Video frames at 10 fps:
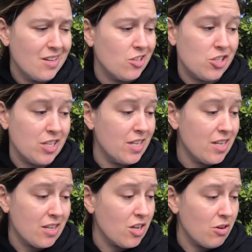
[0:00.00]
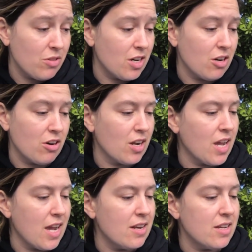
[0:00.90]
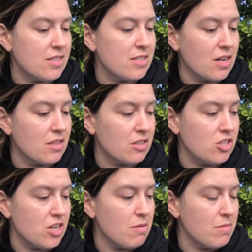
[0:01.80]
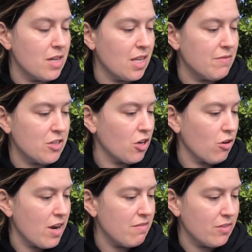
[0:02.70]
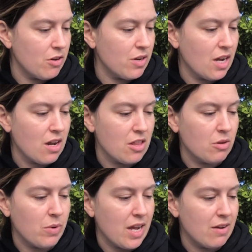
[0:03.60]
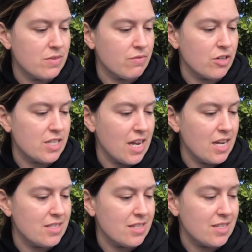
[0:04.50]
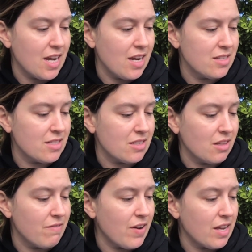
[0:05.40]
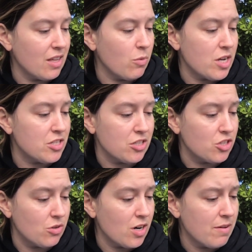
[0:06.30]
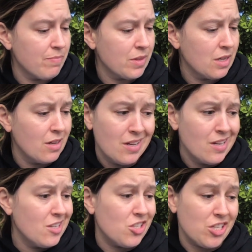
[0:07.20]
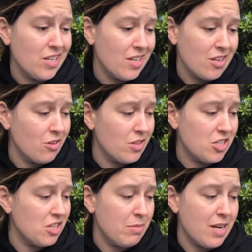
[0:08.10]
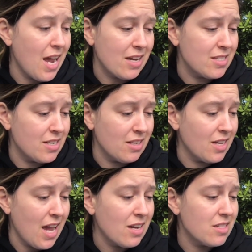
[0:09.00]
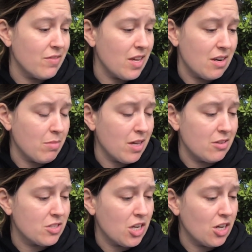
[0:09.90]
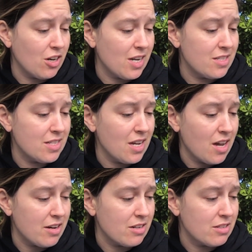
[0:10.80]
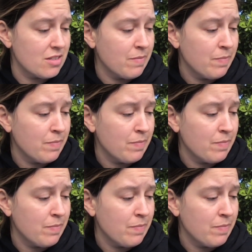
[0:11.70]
She didn't know that a hurricane had sunk the ship and left her crate floating on the waves for days and days until it finally washed ashore. She didn't know that she'd been accidentally activated by those curious sea otters.